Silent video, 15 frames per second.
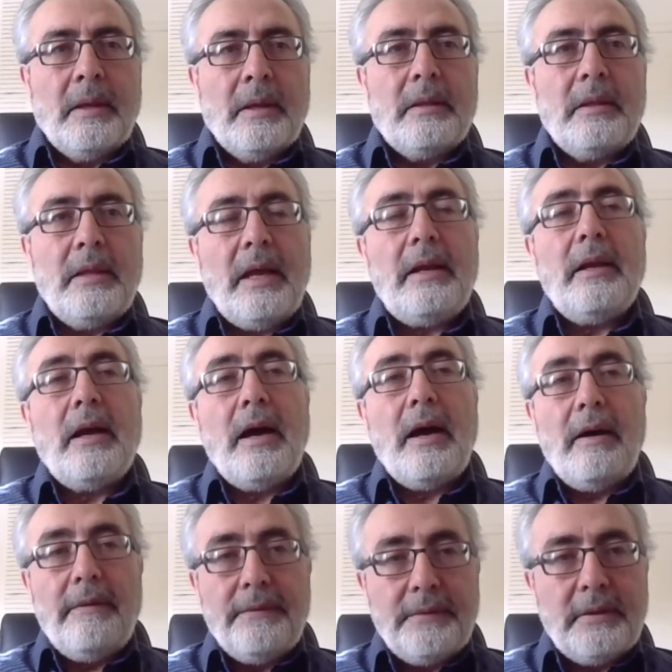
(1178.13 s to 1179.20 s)
Then
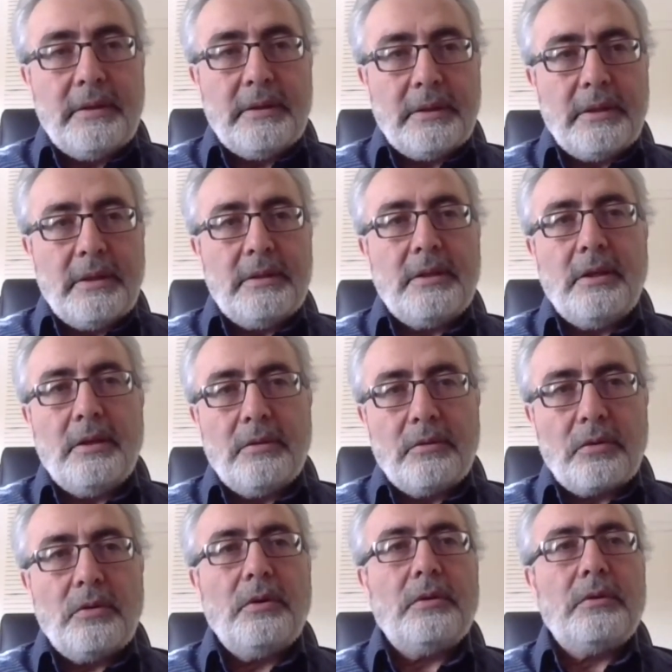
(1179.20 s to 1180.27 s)
after this, he
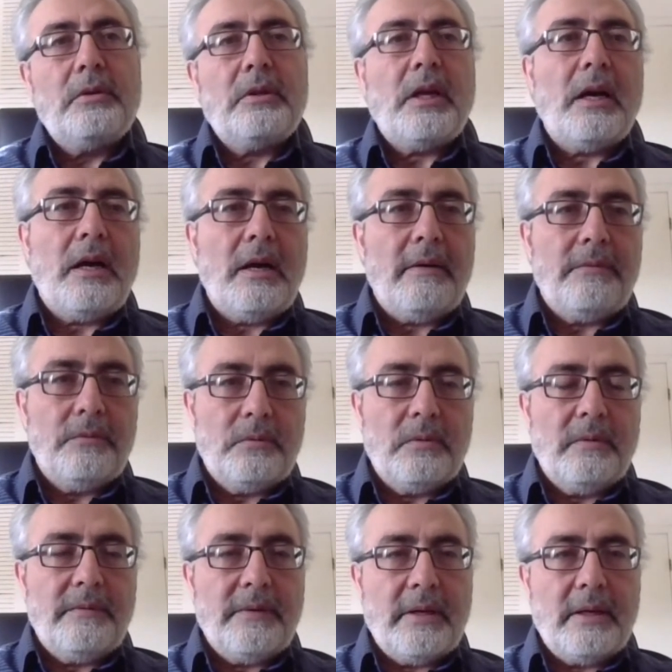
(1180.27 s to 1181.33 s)
wrote Tahafut
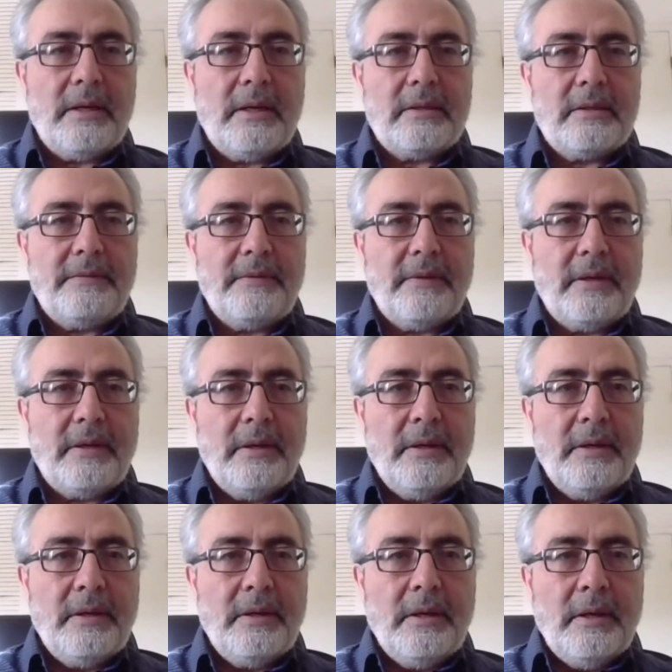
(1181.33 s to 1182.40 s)
al-Falasifa,
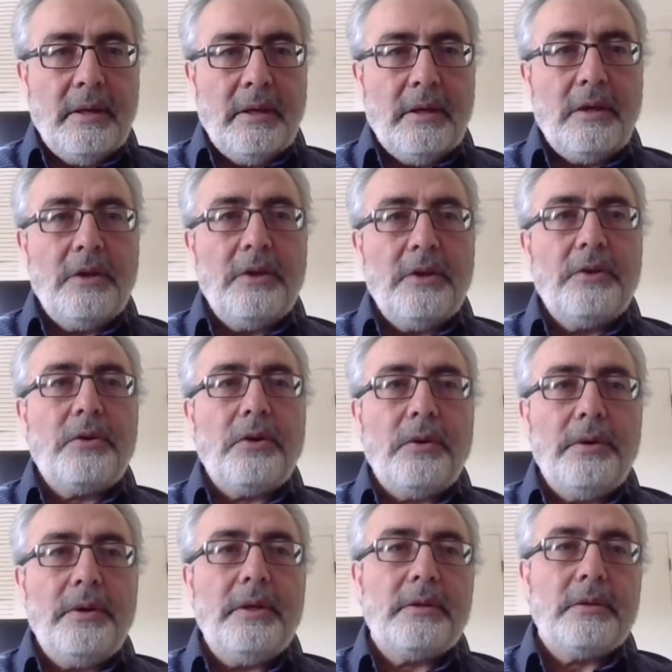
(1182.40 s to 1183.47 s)

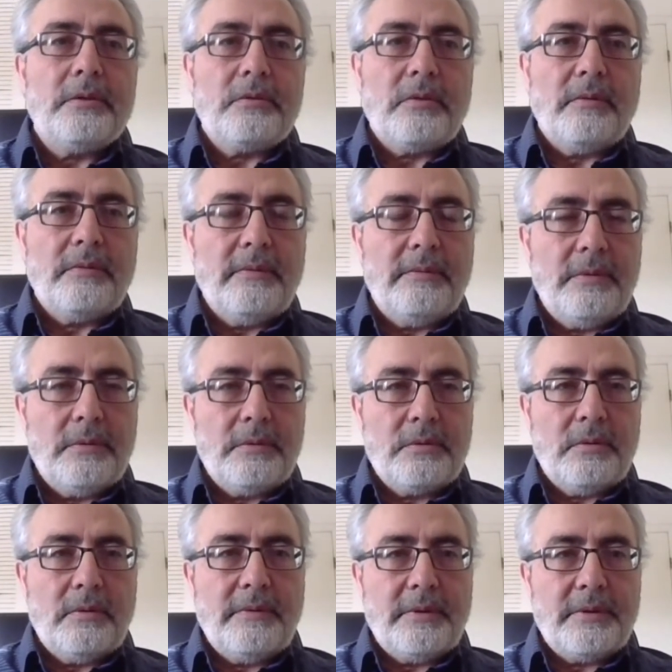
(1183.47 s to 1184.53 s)
incoherence of the
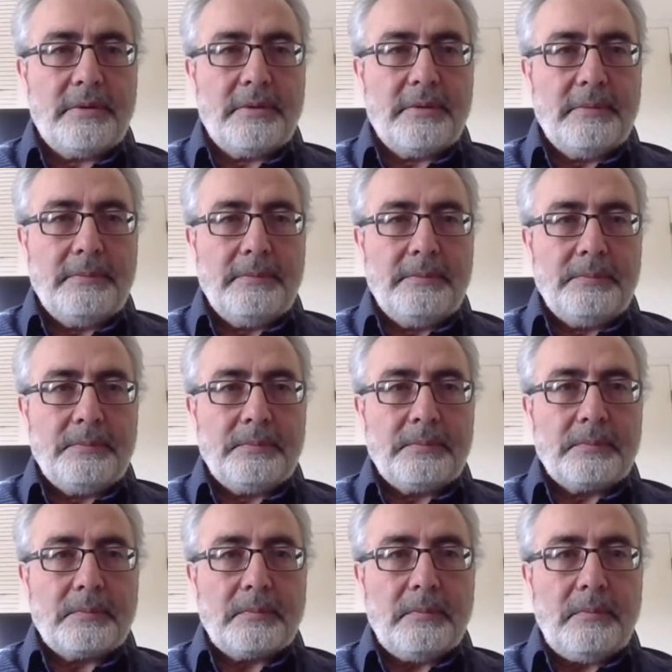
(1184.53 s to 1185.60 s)
philosophers.
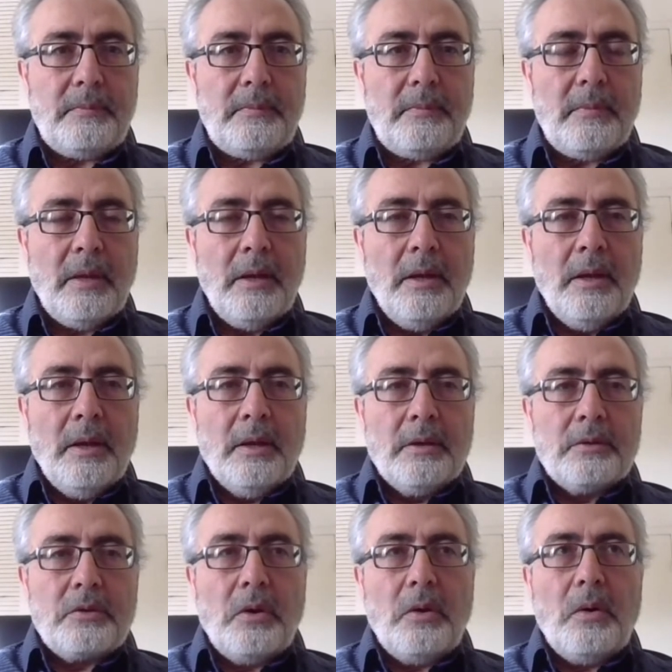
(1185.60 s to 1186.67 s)

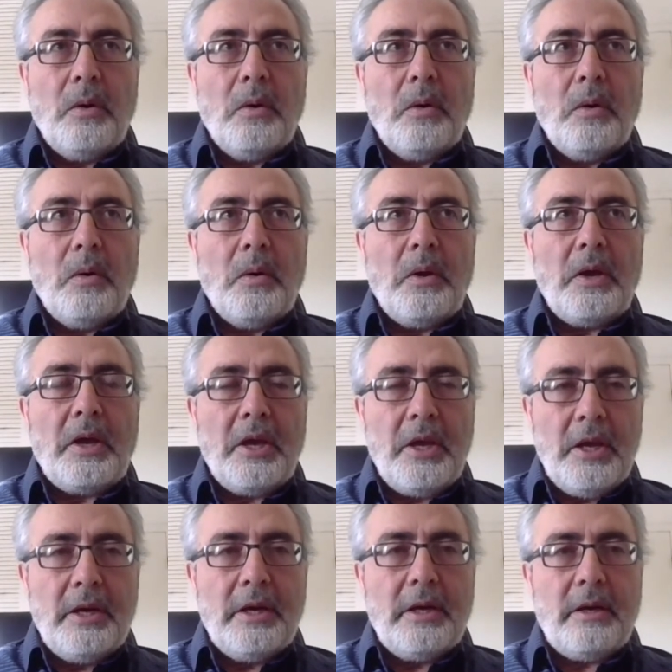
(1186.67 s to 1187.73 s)
So
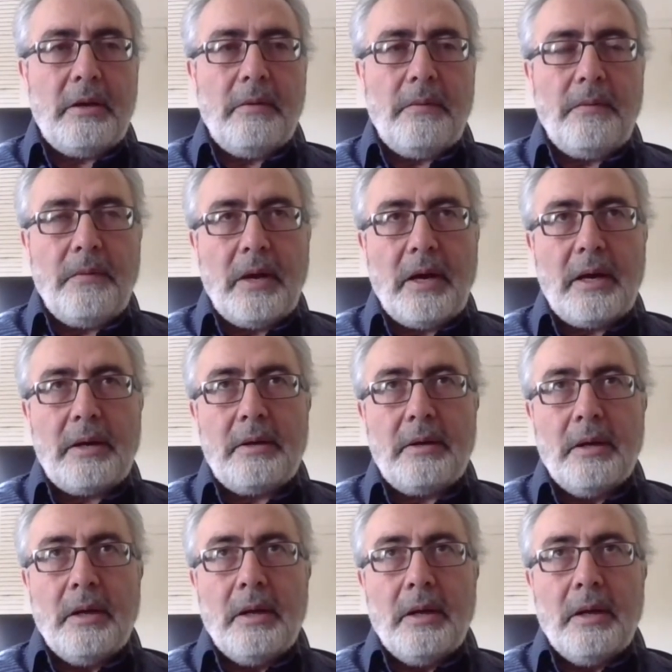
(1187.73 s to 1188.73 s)
here, if we are